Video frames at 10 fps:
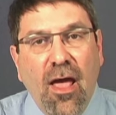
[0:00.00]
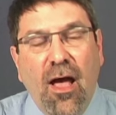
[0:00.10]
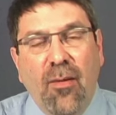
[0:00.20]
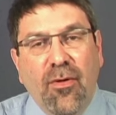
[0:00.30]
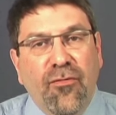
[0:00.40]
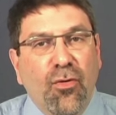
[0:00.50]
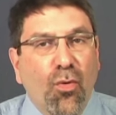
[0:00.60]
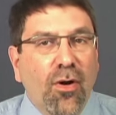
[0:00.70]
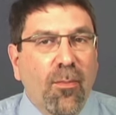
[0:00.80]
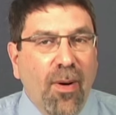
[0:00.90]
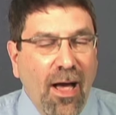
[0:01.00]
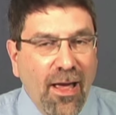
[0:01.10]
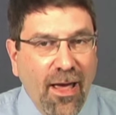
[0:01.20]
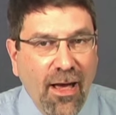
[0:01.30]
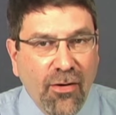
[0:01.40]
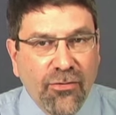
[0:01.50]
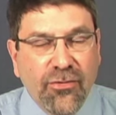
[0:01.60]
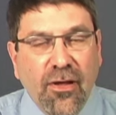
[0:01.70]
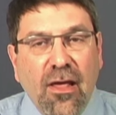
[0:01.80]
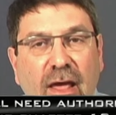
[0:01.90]
Um, if you want to buy a
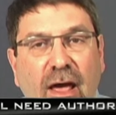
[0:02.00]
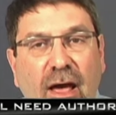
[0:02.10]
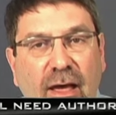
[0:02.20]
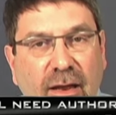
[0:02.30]
house uh,